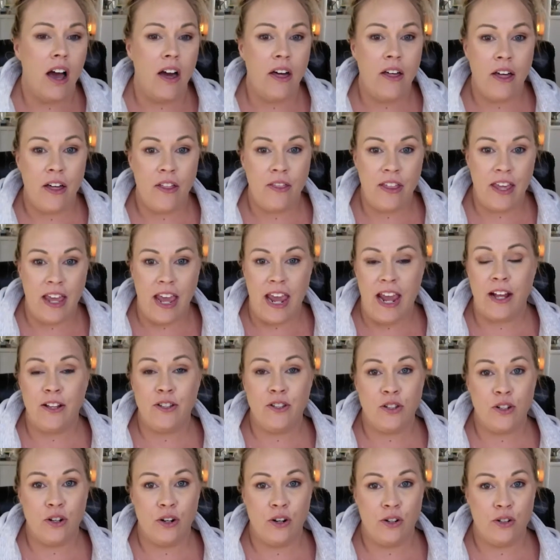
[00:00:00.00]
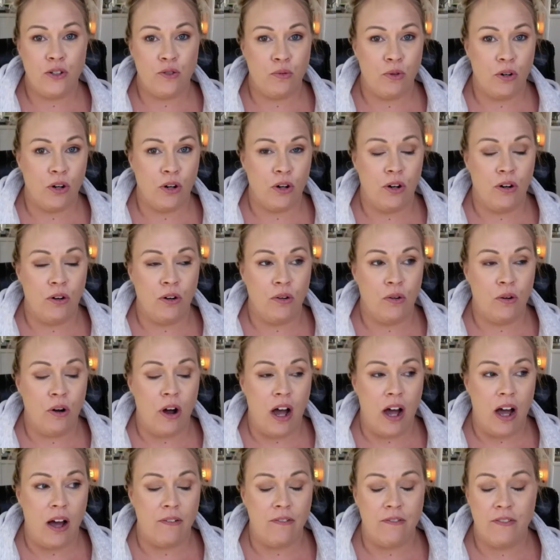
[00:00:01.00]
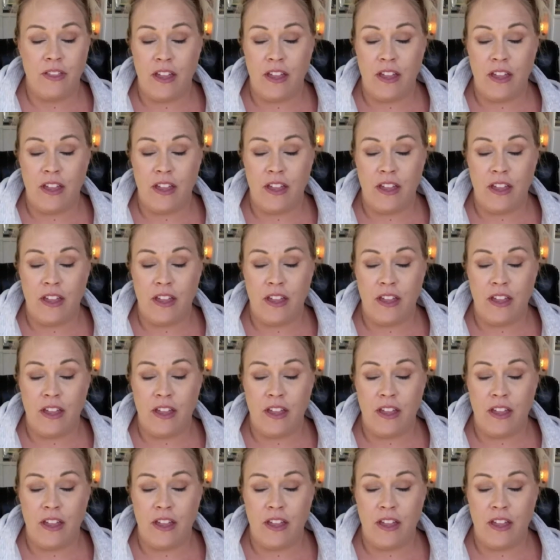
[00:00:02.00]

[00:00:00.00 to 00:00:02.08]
and the answers were uh,